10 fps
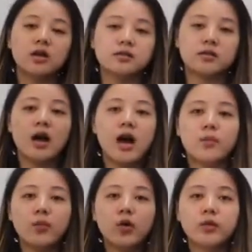There
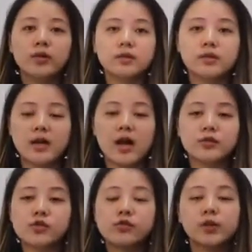are
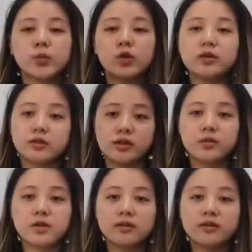two important
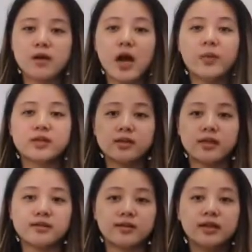achievements. Amazon
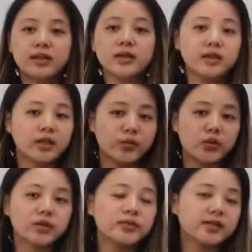is a leading
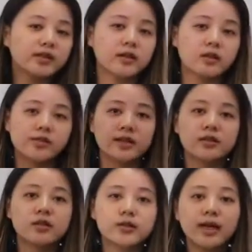ebook seller in
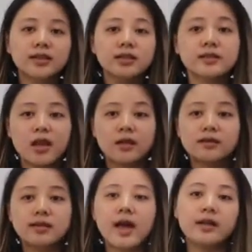the United
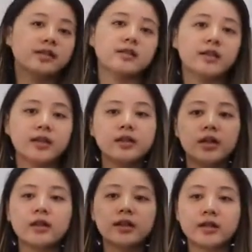States and is a
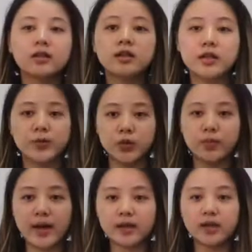leader in the
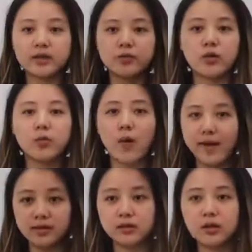ebook market worldwide.